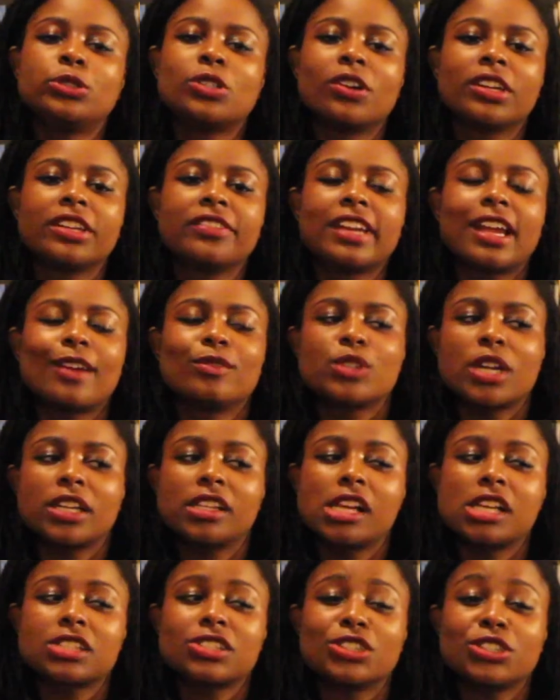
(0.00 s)
don't even have
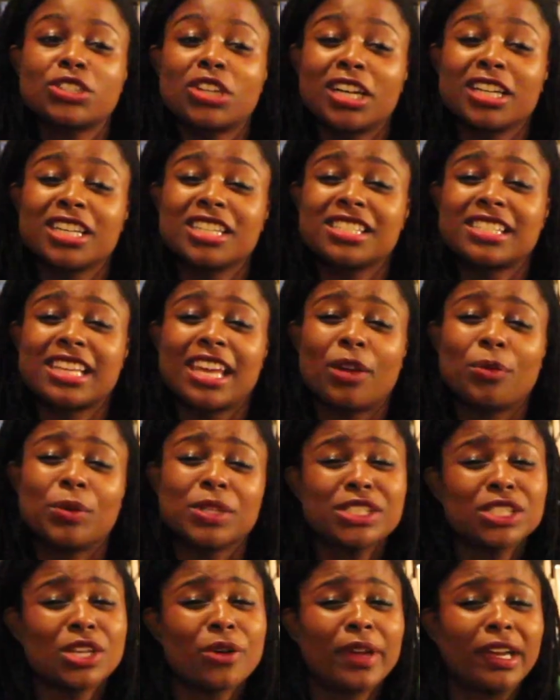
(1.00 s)
dreadlocks are starting to say,
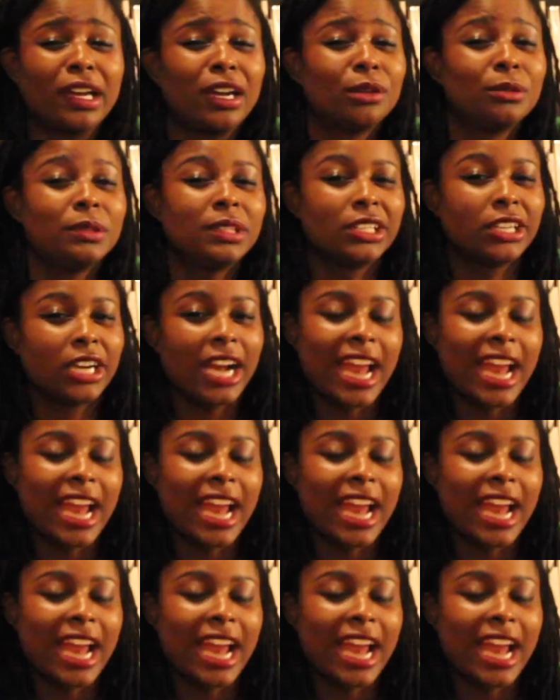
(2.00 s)
what's going on with your